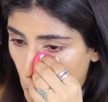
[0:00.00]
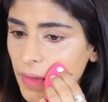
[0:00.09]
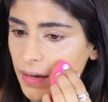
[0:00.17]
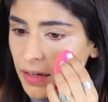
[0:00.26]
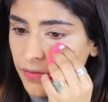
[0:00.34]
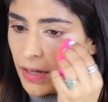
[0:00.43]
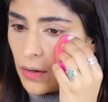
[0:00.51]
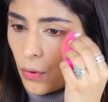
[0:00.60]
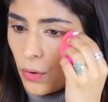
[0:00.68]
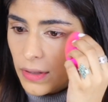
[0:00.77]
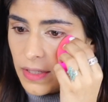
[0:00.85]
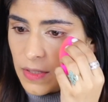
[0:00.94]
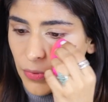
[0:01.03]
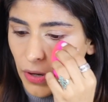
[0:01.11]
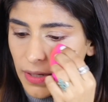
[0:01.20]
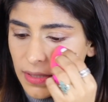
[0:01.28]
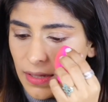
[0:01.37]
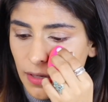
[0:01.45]
And I feel all these
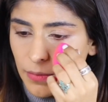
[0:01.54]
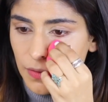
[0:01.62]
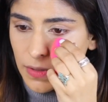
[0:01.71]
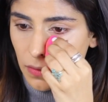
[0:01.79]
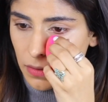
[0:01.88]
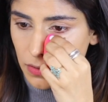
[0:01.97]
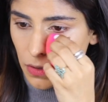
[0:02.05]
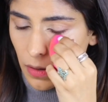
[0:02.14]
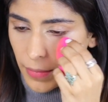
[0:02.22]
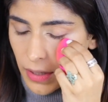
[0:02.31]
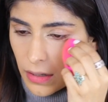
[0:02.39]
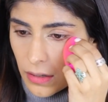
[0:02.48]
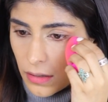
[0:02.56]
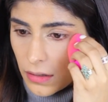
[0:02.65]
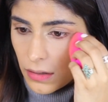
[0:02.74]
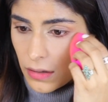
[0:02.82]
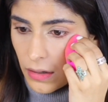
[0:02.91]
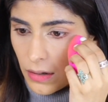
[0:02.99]
products that I'm using on top are
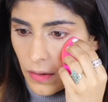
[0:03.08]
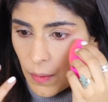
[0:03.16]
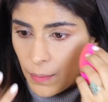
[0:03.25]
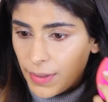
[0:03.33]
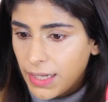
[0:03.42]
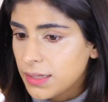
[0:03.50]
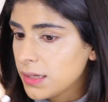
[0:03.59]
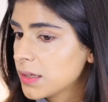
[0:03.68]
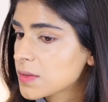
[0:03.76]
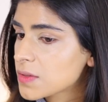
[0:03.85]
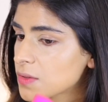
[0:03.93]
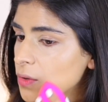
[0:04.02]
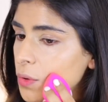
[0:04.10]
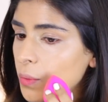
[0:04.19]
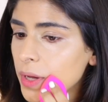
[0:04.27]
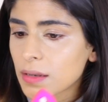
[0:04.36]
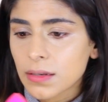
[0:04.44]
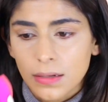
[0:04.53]
blending in so
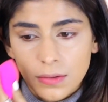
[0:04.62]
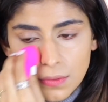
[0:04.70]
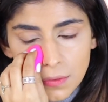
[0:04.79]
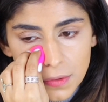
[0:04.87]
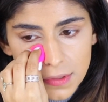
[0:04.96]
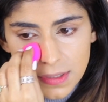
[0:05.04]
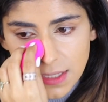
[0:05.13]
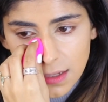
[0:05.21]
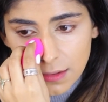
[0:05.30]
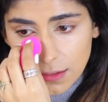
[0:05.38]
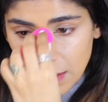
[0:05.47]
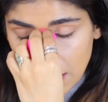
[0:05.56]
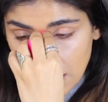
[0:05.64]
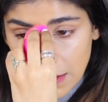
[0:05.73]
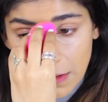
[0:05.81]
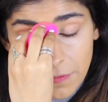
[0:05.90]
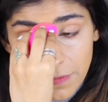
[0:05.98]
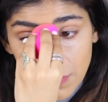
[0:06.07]
well into the Rida Zayn
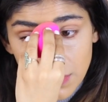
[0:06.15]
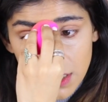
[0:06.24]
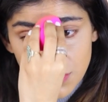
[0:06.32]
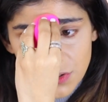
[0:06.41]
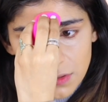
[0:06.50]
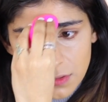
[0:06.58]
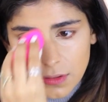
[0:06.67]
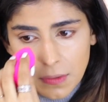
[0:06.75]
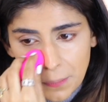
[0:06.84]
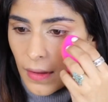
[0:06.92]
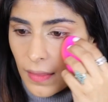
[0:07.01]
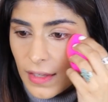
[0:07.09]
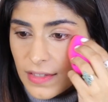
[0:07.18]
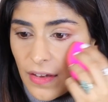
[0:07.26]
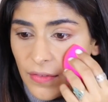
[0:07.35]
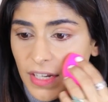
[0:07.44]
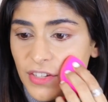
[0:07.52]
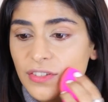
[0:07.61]
foundation. This
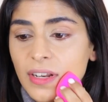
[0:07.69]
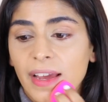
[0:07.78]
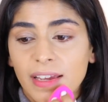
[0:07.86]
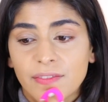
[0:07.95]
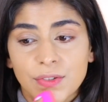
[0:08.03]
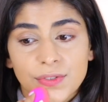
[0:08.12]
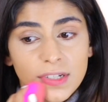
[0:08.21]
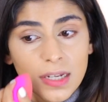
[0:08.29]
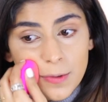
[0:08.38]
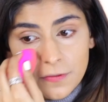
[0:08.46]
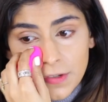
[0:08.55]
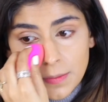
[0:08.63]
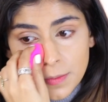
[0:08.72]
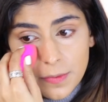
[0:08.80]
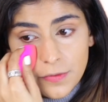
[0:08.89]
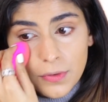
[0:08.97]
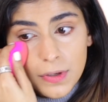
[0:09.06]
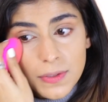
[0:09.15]
foundation I have used a couple of times
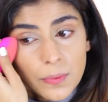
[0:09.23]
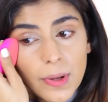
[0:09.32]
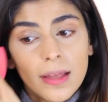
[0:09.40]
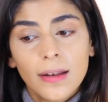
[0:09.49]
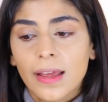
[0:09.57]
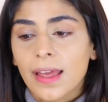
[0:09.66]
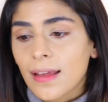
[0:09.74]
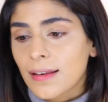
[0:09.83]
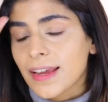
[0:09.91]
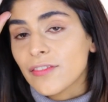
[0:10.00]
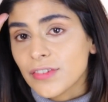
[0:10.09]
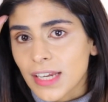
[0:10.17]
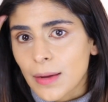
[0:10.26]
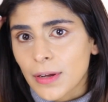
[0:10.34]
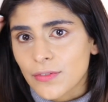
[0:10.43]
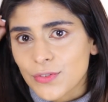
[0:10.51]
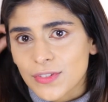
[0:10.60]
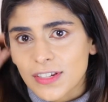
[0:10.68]
before as well, and every time
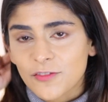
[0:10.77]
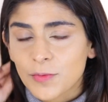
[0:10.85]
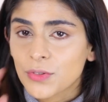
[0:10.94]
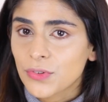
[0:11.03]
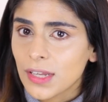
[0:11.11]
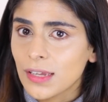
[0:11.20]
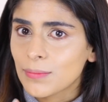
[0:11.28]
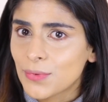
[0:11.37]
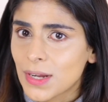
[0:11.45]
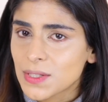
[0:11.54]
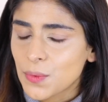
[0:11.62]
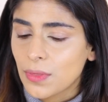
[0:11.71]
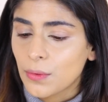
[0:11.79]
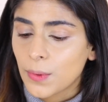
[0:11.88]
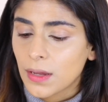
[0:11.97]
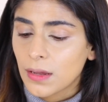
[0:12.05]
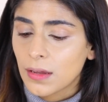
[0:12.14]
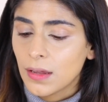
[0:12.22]
I've used it I've been really impressed with the
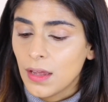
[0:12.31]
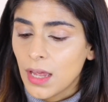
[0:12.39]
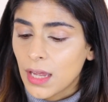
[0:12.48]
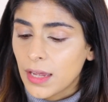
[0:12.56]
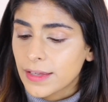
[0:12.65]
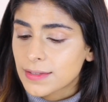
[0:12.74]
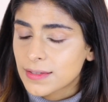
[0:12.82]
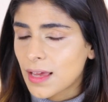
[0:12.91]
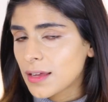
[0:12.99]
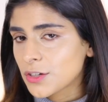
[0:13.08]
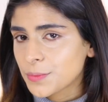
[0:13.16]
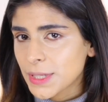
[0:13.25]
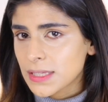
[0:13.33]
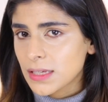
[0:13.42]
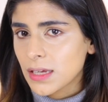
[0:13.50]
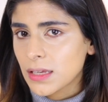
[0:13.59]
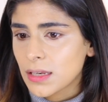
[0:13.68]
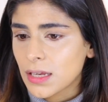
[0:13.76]
way it sat on my
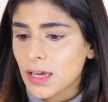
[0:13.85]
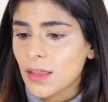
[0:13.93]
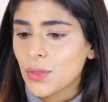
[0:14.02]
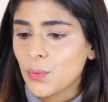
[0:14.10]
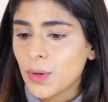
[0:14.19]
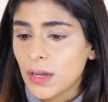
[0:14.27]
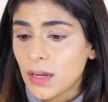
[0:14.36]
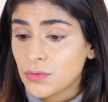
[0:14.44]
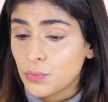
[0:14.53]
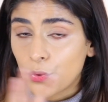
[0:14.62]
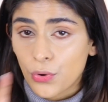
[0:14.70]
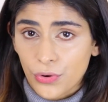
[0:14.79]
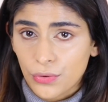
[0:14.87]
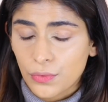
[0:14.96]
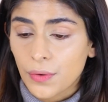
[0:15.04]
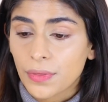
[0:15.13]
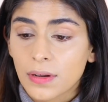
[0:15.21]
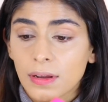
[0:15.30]
skin and the way it wore
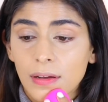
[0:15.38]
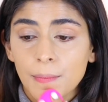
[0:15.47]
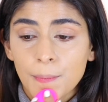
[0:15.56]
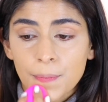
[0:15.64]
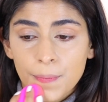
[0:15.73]
throughout the day.